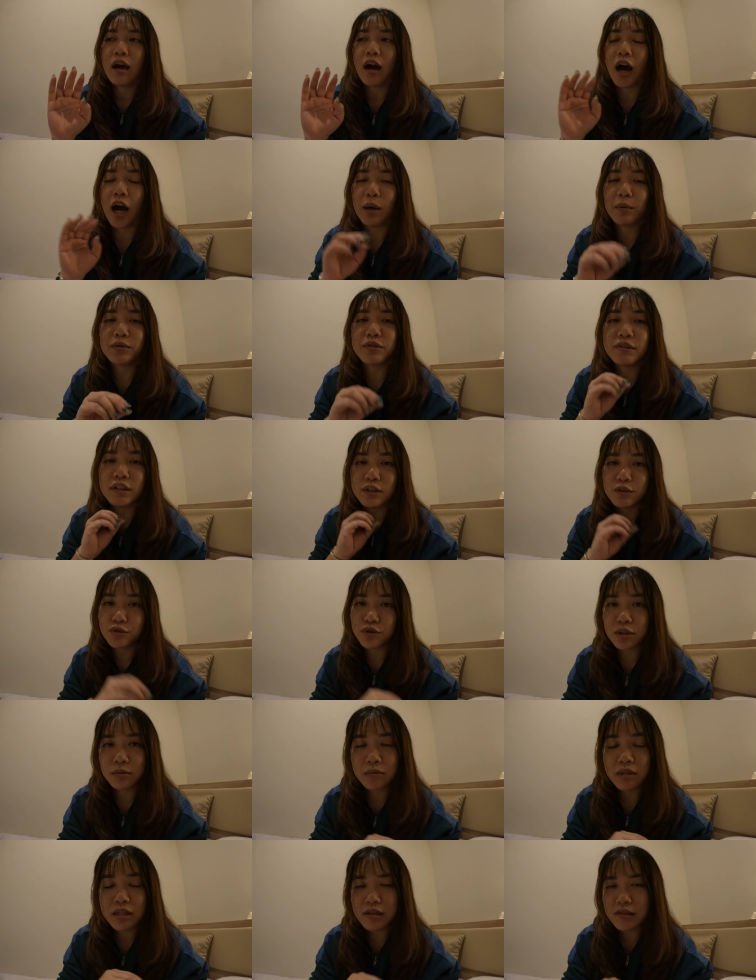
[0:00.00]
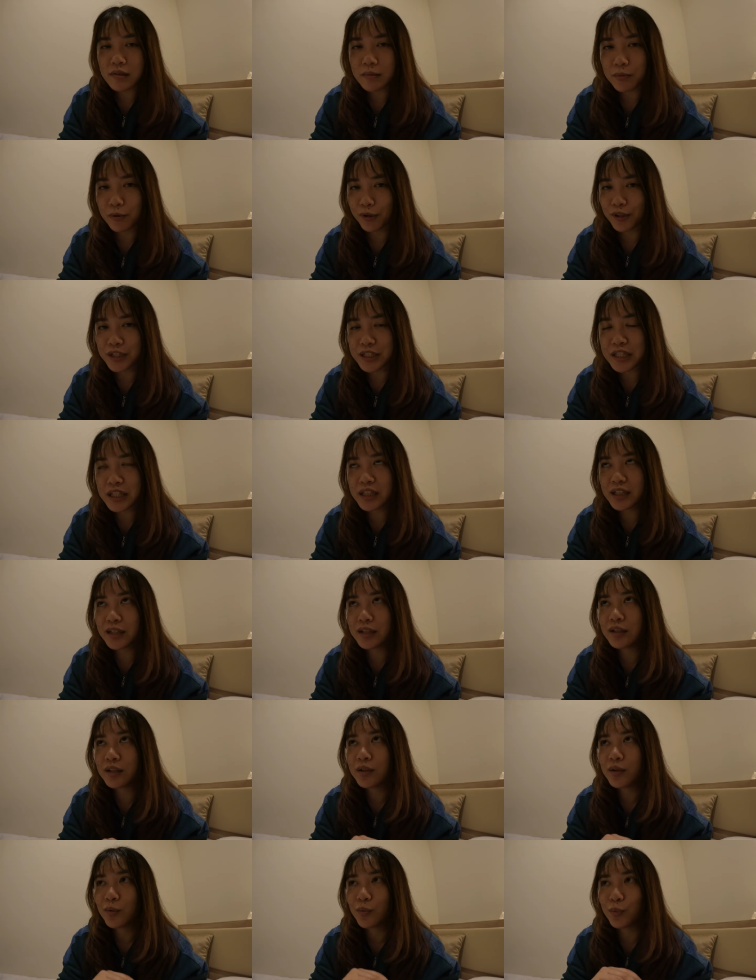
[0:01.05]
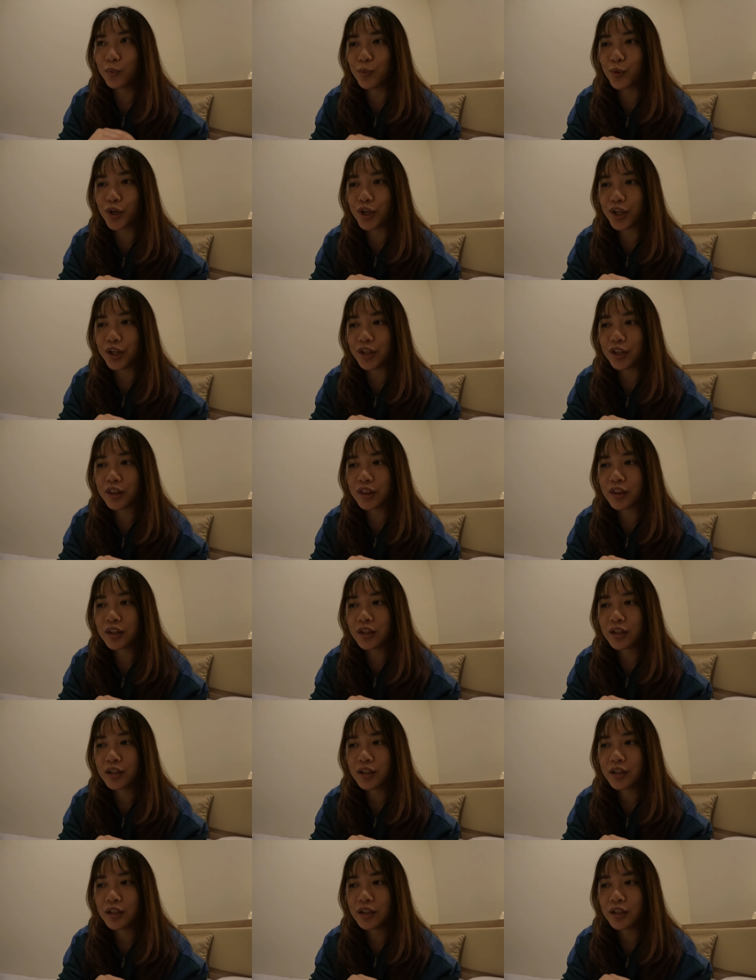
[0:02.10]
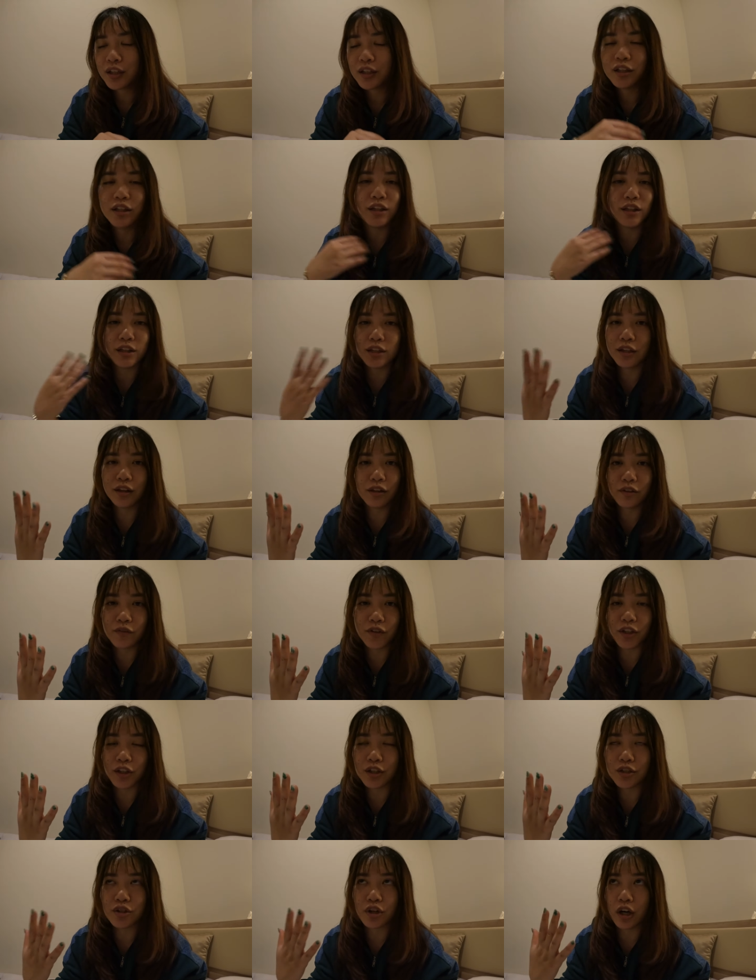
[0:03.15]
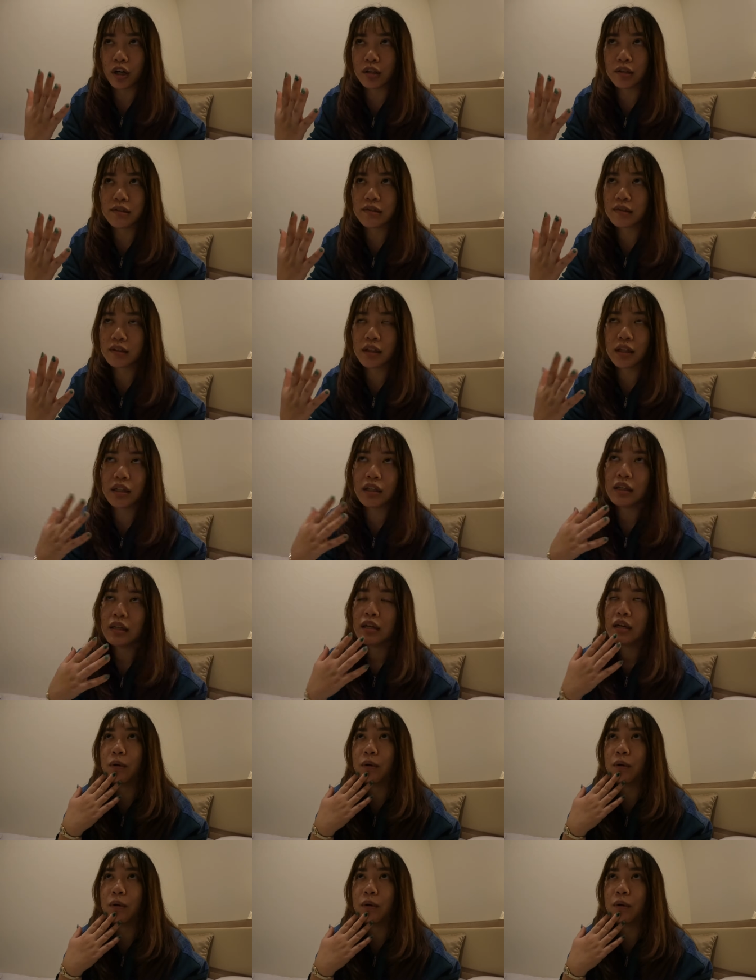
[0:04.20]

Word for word: I was extremely disappointed with the village, honestly.